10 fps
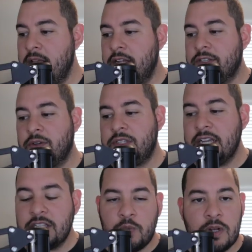So
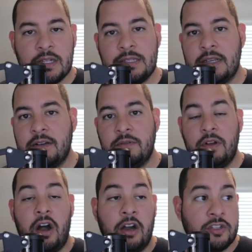tickets went on sale
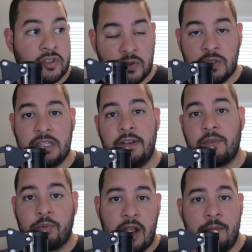on Tuesday for
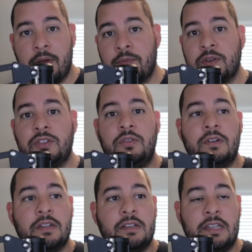Prime members. You
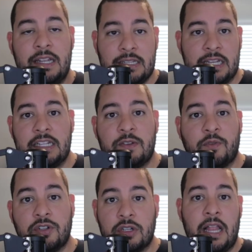could get tickets for
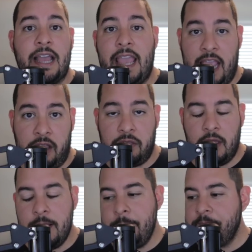July 8th.
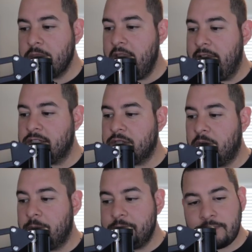And
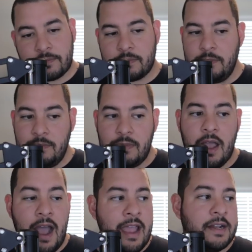so
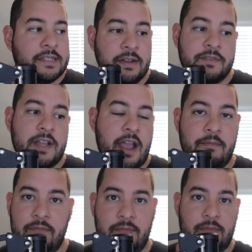I had a tough time.
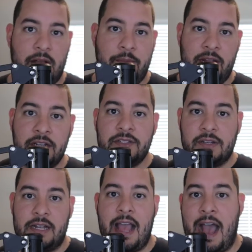I mean, it took
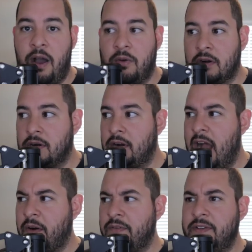an
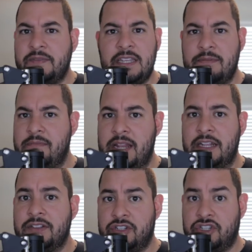hour 15
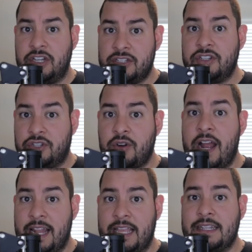minutes just to try
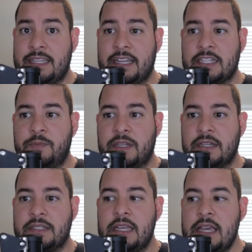to get tickets because